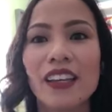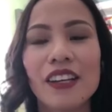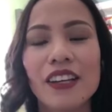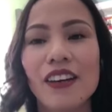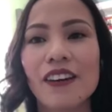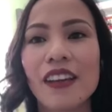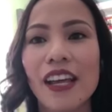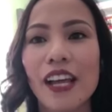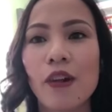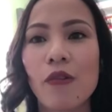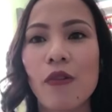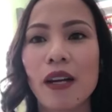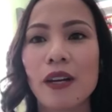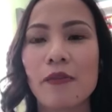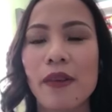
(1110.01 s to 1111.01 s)
you know, like I
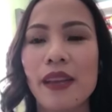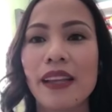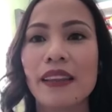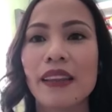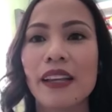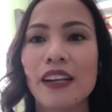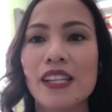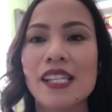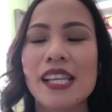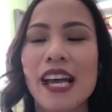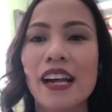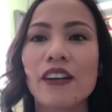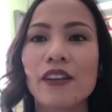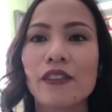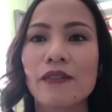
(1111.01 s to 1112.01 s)
want to make their
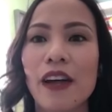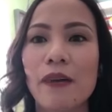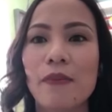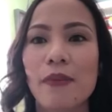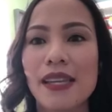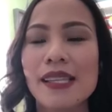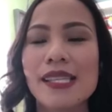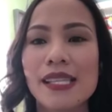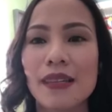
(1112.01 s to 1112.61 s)
sacrifice mean